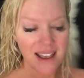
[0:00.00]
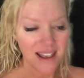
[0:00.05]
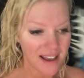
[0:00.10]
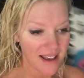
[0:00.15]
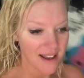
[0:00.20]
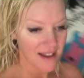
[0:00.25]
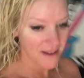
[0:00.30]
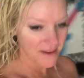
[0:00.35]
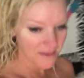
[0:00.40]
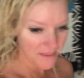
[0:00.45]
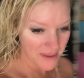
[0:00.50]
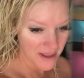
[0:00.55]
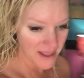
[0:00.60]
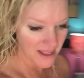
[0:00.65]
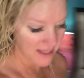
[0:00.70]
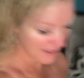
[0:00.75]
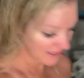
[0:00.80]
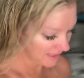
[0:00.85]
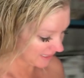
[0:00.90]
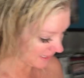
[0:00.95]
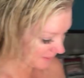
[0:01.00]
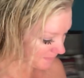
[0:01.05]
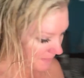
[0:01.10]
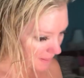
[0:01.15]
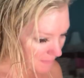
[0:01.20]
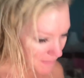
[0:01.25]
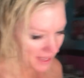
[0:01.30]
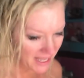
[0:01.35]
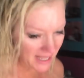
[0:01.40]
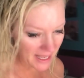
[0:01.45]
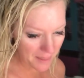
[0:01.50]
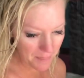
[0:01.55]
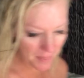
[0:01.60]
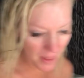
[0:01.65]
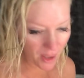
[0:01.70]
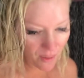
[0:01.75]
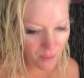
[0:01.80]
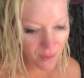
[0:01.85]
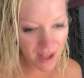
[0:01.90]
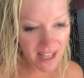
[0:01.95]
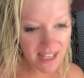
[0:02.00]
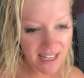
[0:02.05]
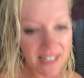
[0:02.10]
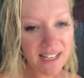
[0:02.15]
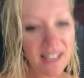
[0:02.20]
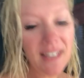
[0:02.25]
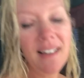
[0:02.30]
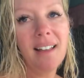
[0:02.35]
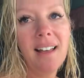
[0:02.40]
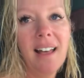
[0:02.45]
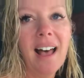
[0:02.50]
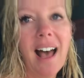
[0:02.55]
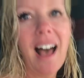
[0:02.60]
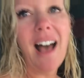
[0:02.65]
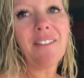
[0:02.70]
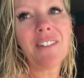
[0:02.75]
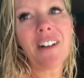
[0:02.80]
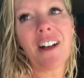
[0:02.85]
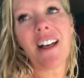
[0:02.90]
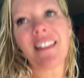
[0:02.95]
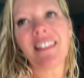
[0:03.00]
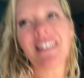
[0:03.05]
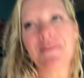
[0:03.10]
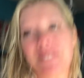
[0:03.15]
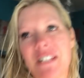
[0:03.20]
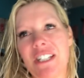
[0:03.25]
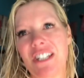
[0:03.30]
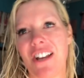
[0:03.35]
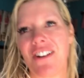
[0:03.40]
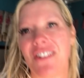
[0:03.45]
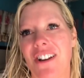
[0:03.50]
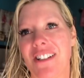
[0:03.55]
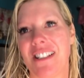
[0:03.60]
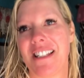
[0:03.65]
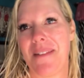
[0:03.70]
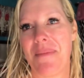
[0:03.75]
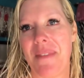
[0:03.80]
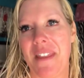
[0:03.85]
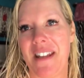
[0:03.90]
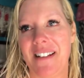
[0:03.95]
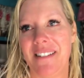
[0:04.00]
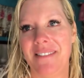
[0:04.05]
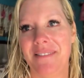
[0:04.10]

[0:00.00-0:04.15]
am getting my makeup on. I've got, let me show y'all something.